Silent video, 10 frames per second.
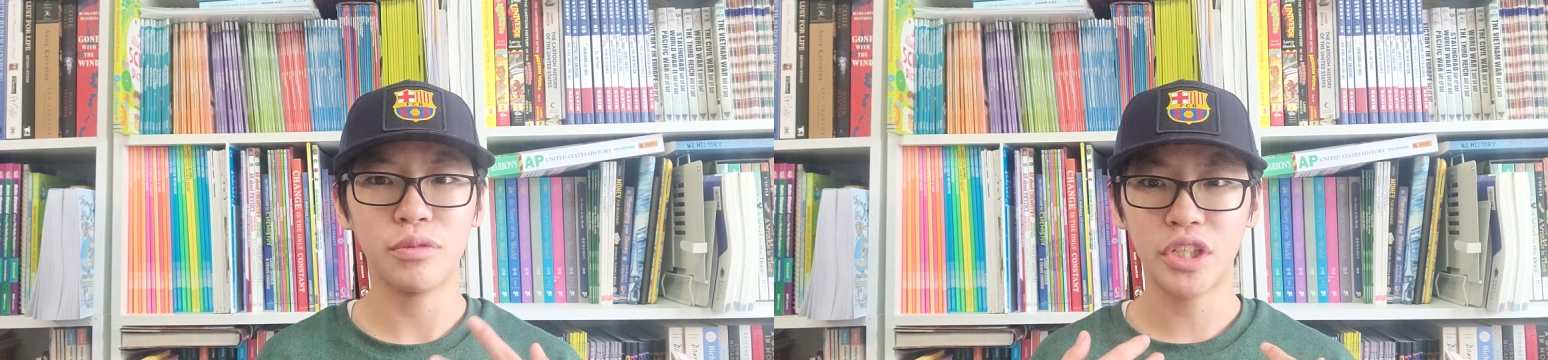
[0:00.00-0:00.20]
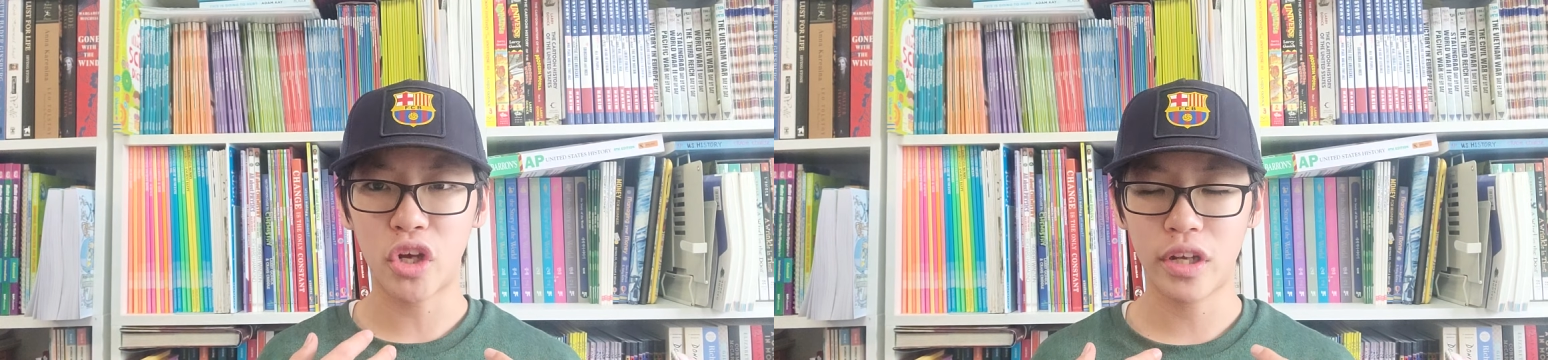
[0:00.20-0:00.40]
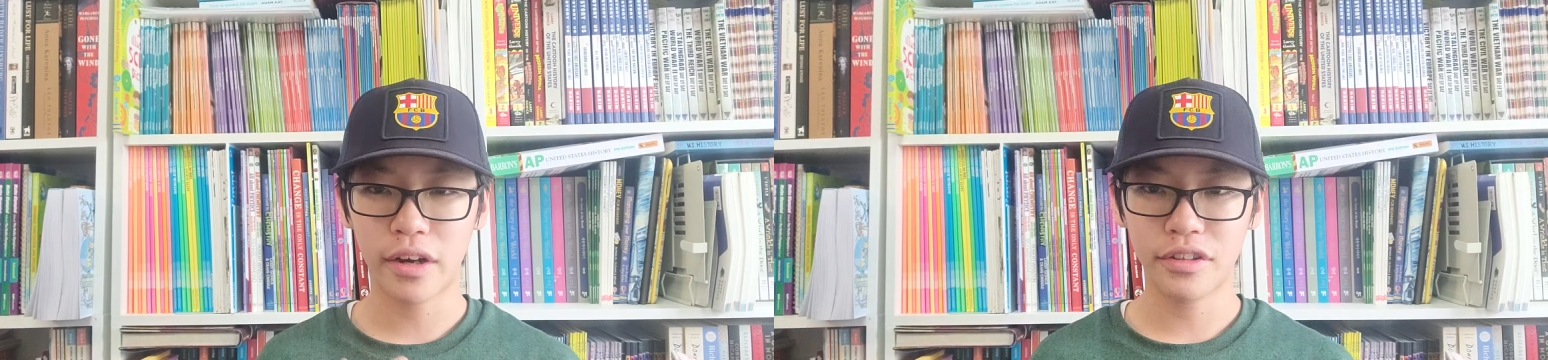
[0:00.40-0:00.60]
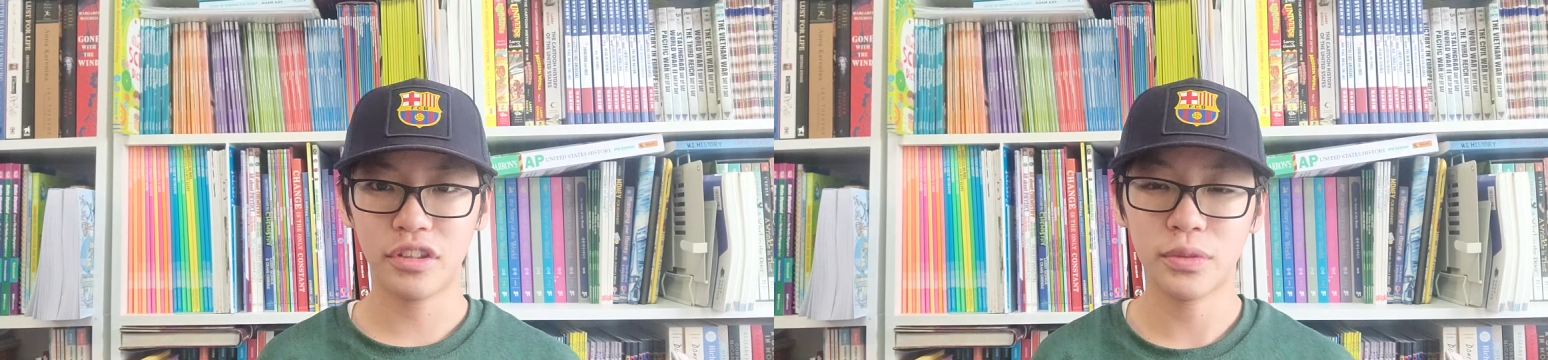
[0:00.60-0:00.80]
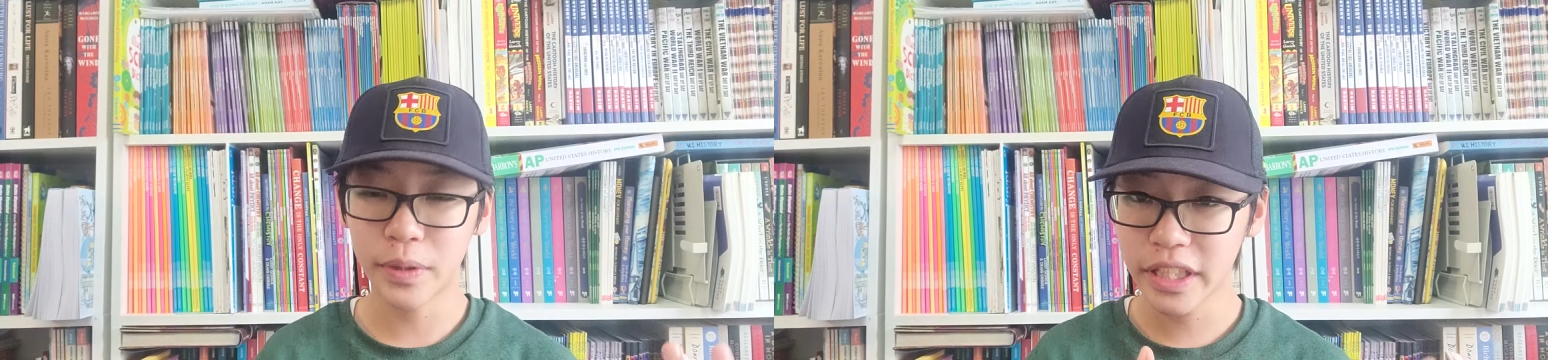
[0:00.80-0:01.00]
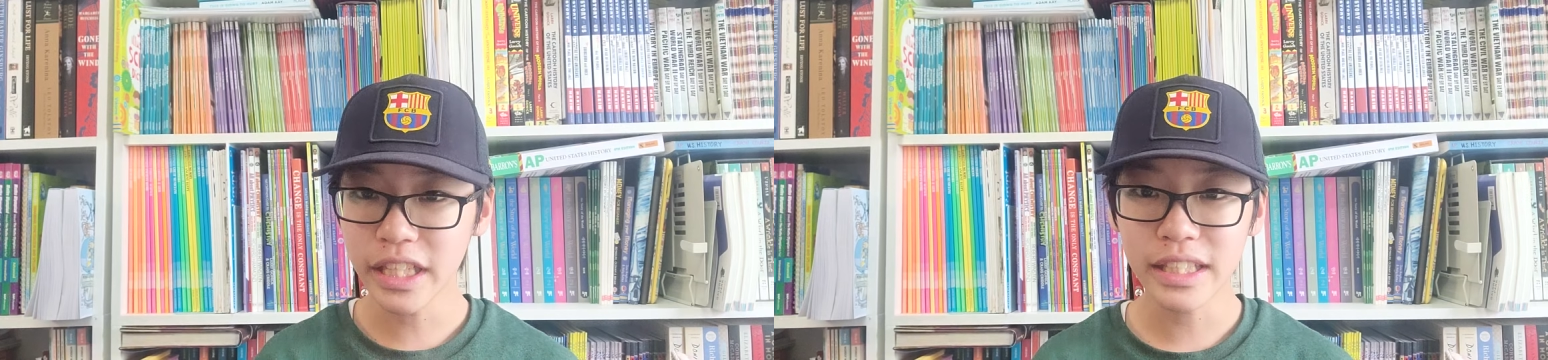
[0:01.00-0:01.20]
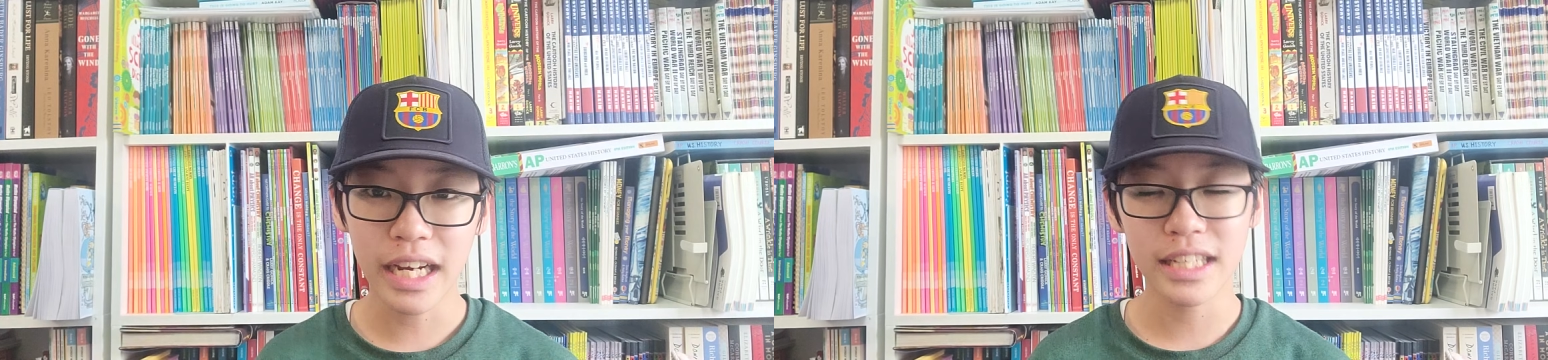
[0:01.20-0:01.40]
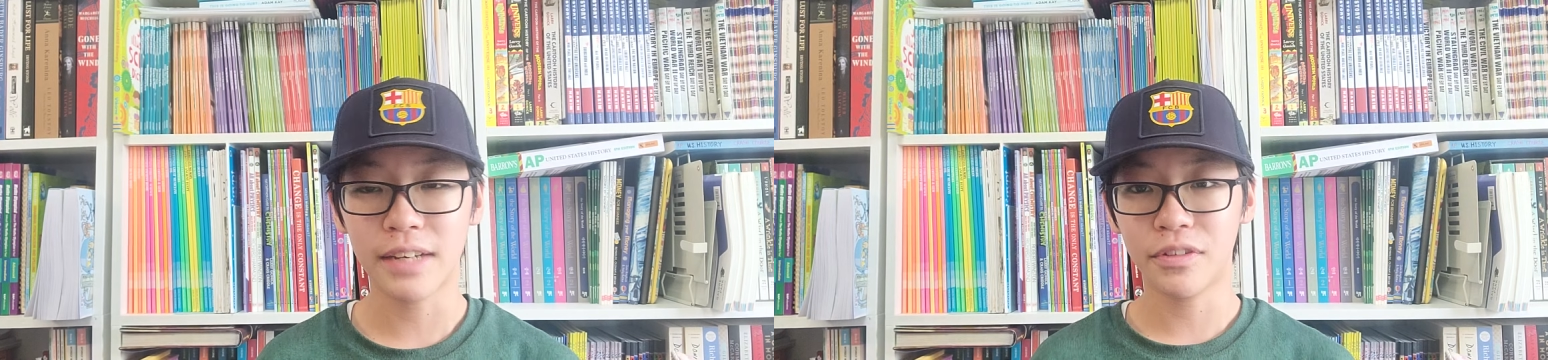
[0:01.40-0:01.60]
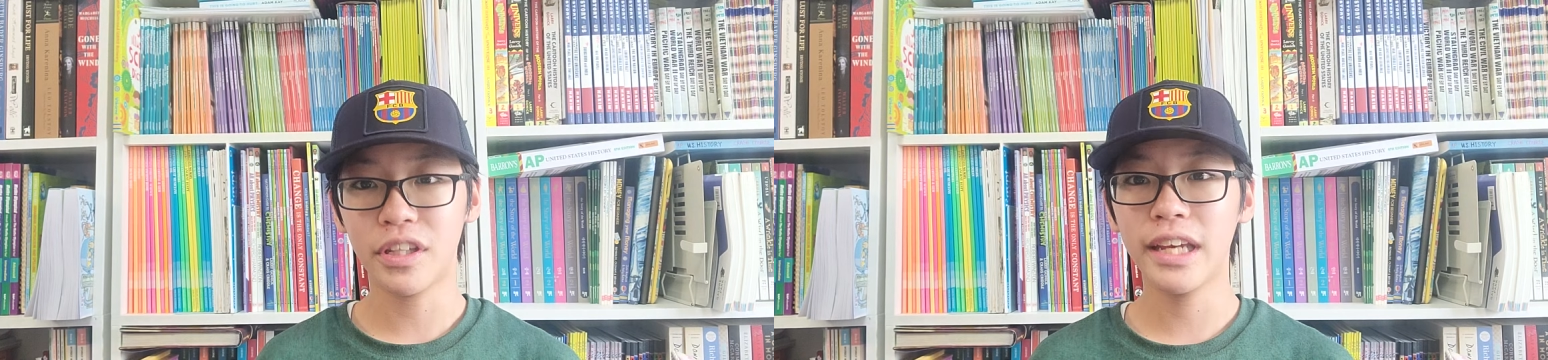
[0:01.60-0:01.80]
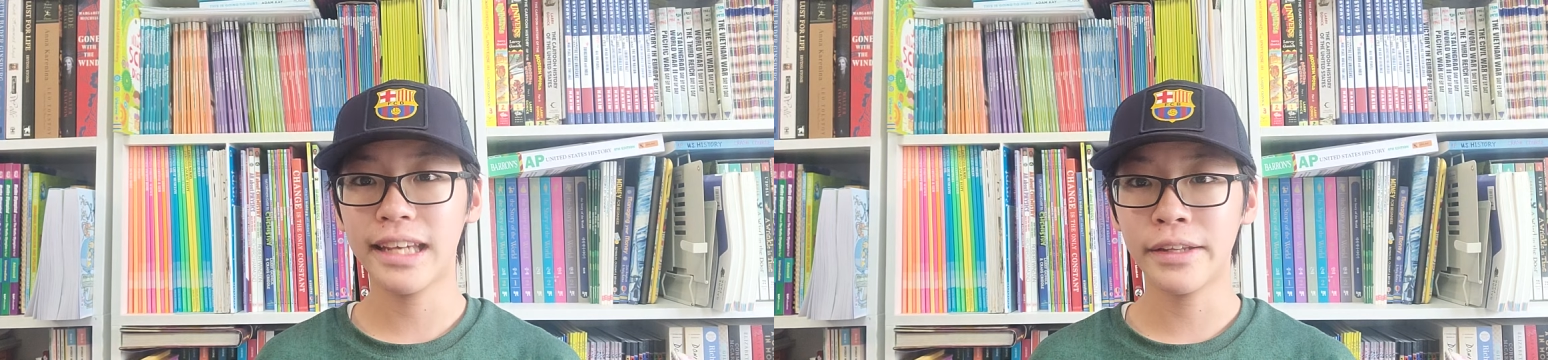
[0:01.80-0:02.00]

took it ourselves, but these guys have to take,